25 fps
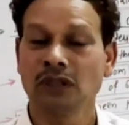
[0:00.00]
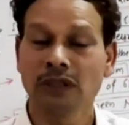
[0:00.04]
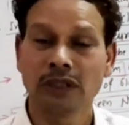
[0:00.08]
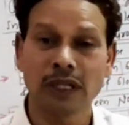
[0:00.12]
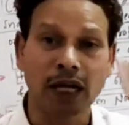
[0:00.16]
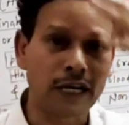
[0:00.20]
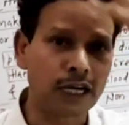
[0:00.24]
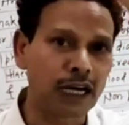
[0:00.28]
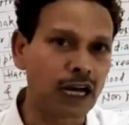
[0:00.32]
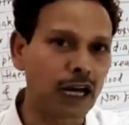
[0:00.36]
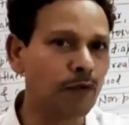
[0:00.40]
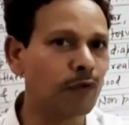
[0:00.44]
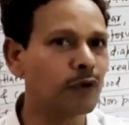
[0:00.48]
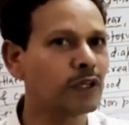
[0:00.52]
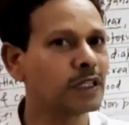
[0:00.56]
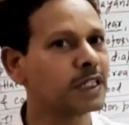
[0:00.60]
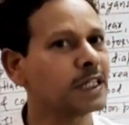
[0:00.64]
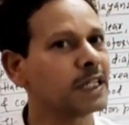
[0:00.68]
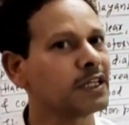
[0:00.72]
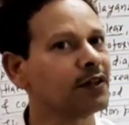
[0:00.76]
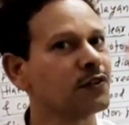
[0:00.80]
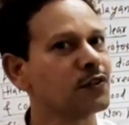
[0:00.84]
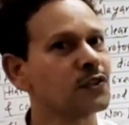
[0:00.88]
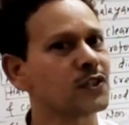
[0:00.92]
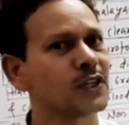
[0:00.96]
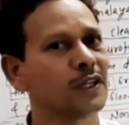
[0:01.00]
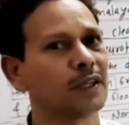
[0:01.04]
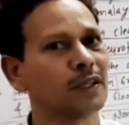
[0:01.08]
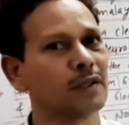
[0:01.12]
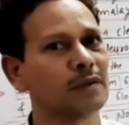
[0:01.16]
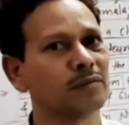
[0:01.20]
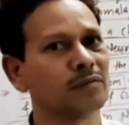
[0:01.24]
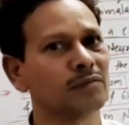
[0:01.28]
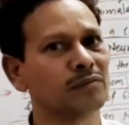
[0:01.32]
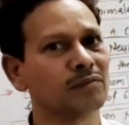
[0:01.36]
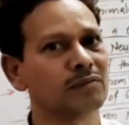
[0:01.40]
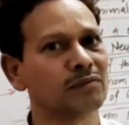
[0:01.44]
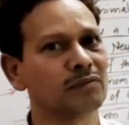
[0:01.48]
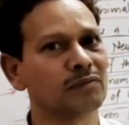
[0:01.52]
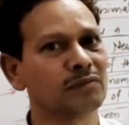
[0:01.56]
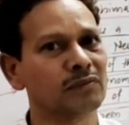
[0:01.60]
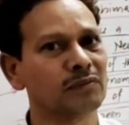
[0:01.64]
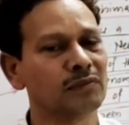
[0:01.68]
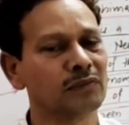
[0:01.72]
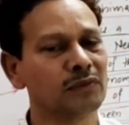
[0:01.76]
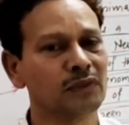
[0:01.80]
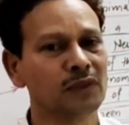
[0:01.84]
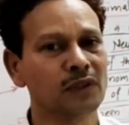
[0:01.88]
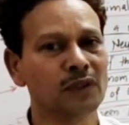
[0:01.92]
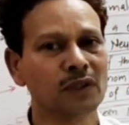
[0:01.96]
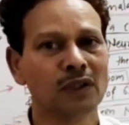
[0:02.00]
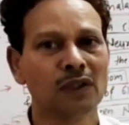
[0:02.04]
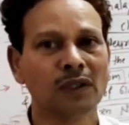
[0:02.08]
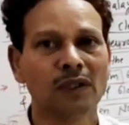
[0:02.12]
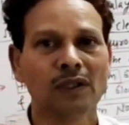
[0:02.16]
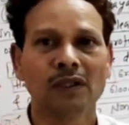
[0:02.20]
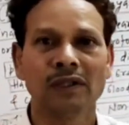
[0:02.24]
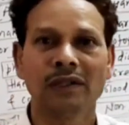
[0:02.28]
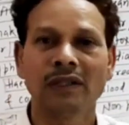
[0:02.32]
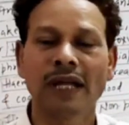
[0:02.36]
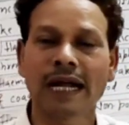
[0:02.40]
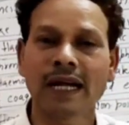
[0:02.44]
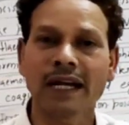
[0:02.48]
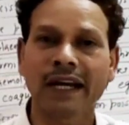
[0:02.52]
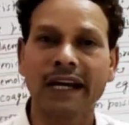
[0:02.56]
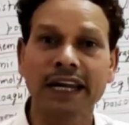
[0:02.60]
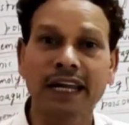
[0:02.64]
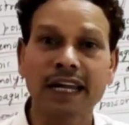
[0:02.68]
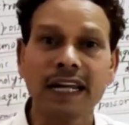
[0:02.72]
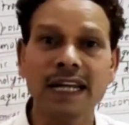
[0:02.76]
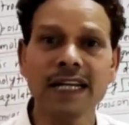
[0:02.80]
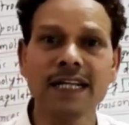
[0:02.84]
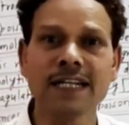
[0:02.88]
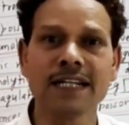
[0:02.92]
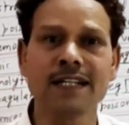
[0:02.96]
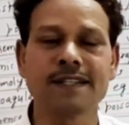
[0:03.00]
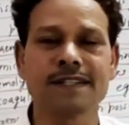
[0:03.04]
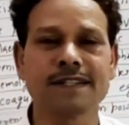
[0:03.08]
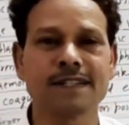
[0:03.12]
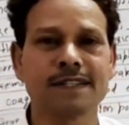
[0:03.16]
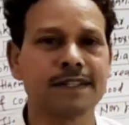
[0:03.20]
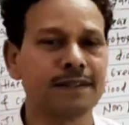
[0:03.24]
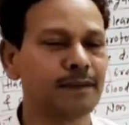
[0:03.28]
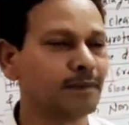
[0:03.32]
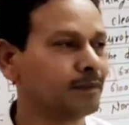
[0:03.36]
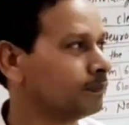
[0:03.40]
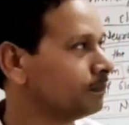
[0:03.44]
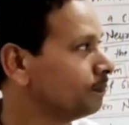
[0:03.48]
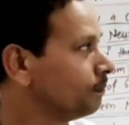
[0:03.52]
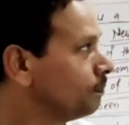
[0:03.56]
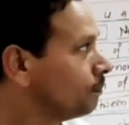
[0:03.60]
the nervous system, that leads